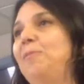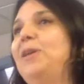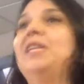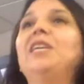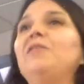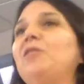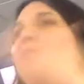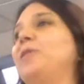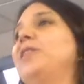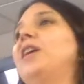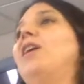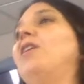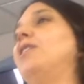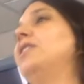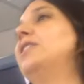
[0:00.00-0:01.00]
but even
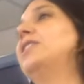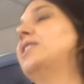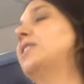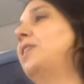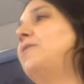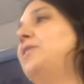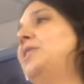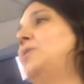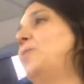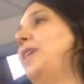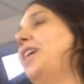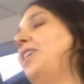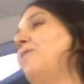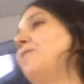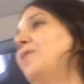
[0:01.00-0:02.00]
with all the discoveries we
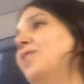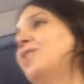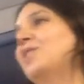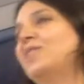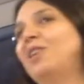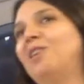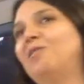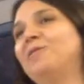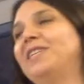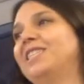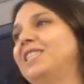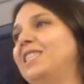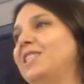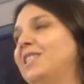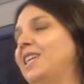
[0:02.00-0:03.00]
have, there's always
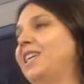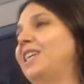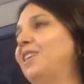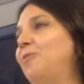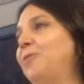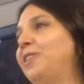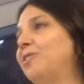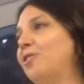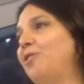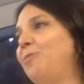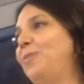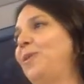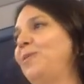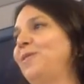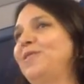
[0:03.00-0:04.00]
these like weird
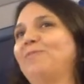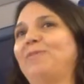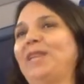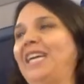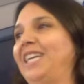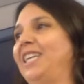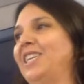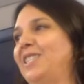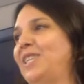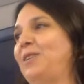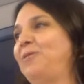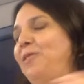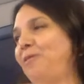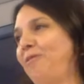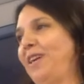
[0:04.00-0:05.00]
old planets.
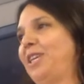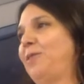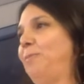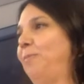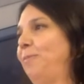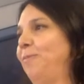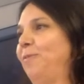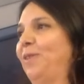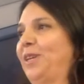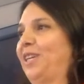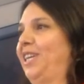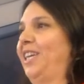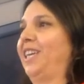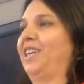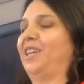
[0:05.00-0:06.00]
Like we'll find a
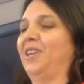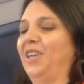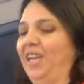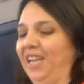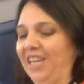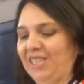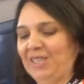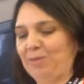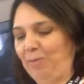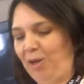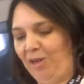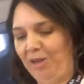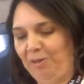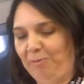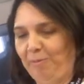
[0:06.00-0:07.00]
like a
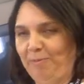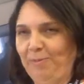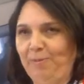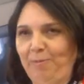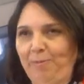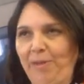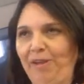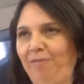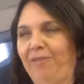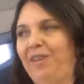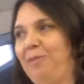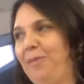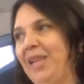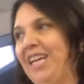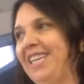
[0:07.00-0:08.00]
small
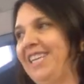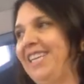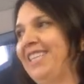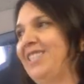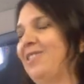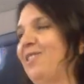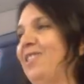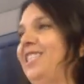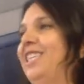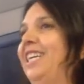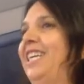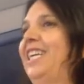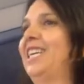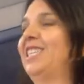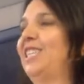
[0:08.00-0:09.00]
puffy planet or a
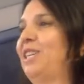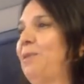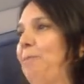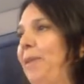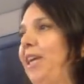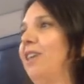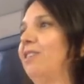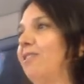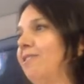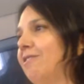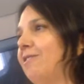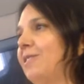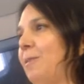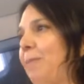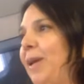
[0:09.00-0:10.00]
gigantic mega
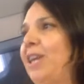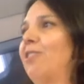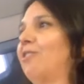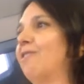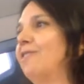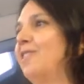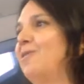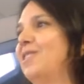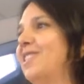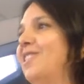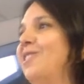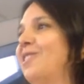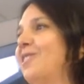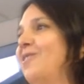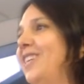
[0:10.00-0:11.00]
Earth. There's a mega Earth that was
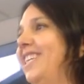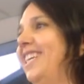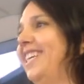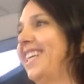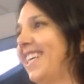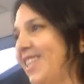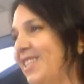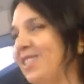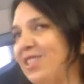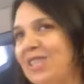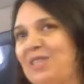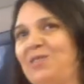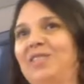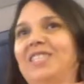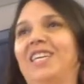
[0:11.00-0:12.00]
to three radii. And so
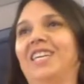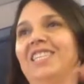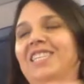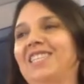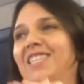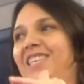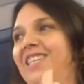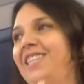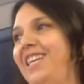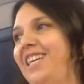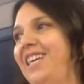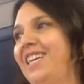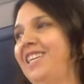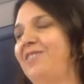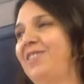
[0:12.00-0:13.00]
just when scientists think they
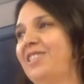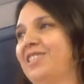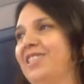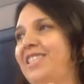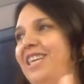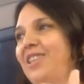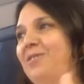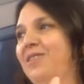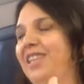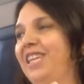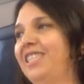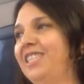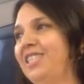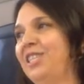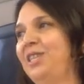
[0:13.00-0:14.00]
kind of understand the
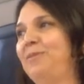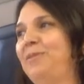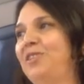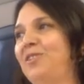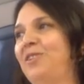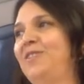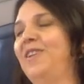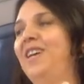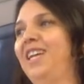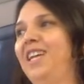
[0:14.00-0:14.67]
relationship between